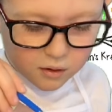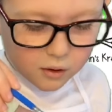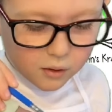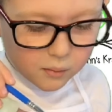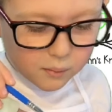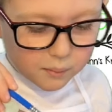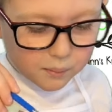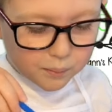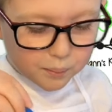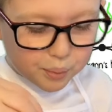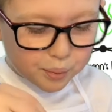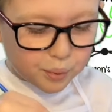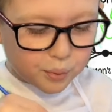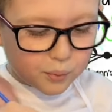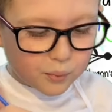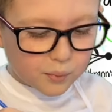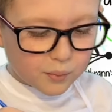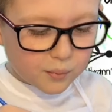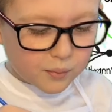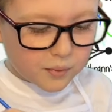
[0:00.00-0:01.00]
Oh,
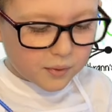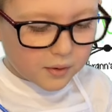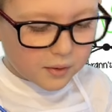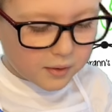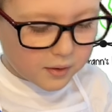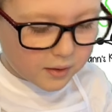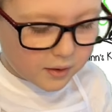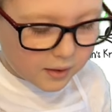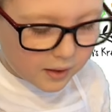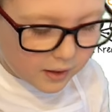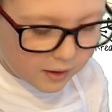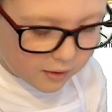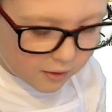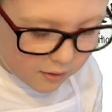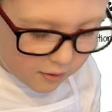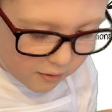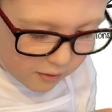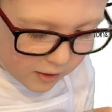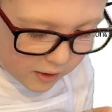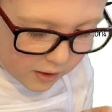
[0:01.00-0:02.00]
I
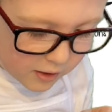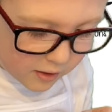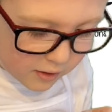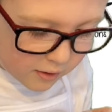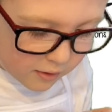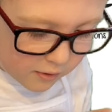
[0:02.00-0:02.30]
already did